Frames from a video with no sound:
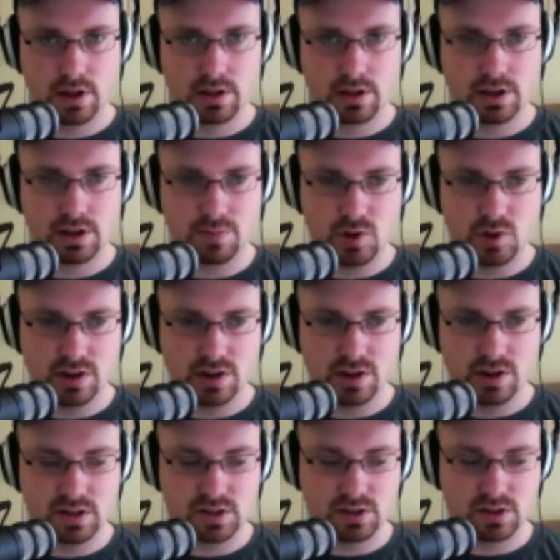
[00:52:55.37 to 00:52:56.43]
The
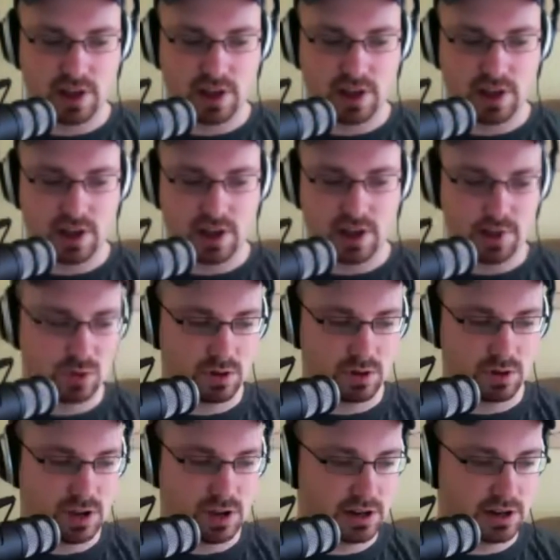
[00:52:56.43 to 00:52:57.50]
community is so valuable
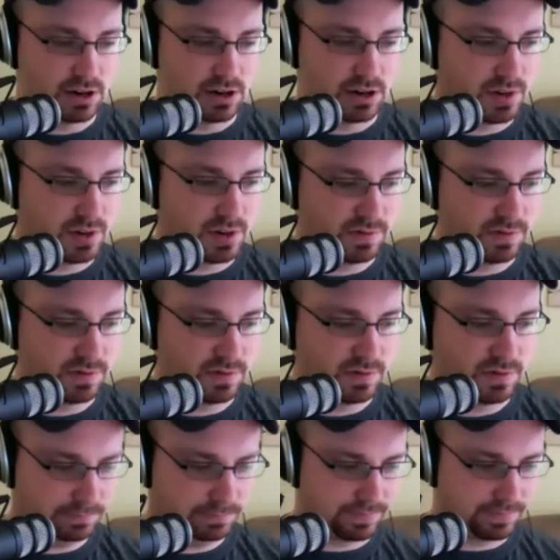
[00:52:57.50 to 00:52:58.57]
in terms of,
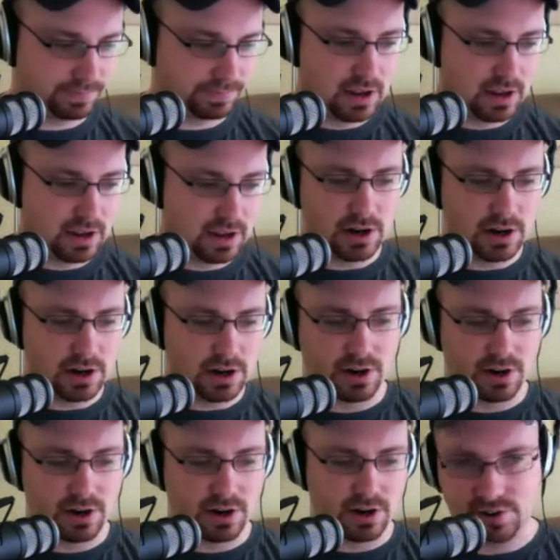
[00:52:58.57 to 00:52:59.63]
there
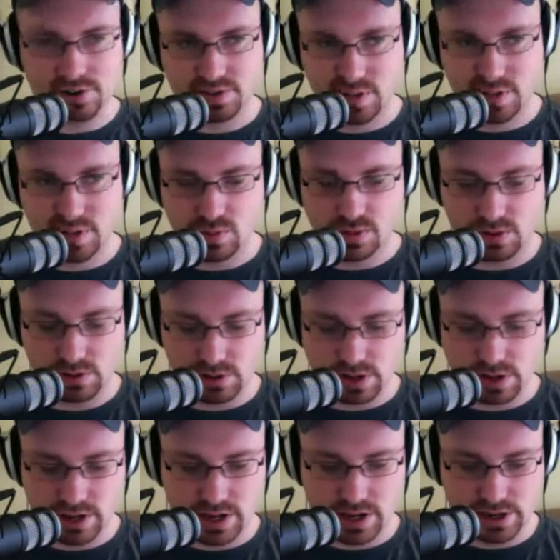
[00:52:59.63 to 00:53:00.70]
are hundreds of people
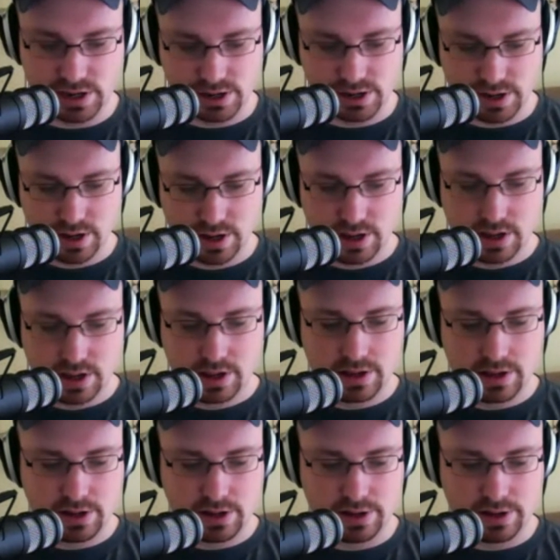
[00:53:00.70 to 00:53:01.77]
in
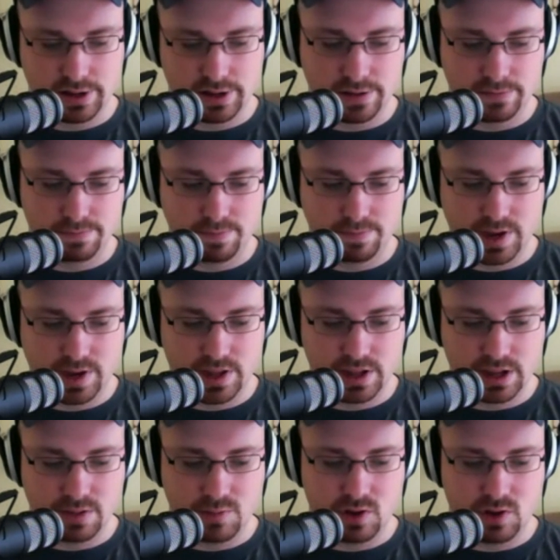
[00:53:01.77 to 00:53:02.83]

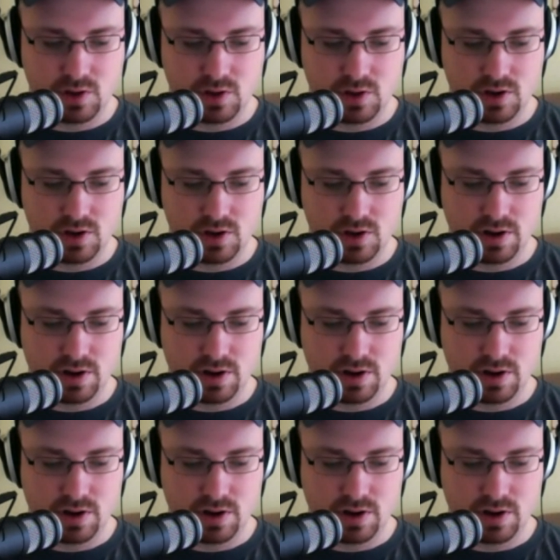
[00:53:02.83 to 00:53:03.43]
the community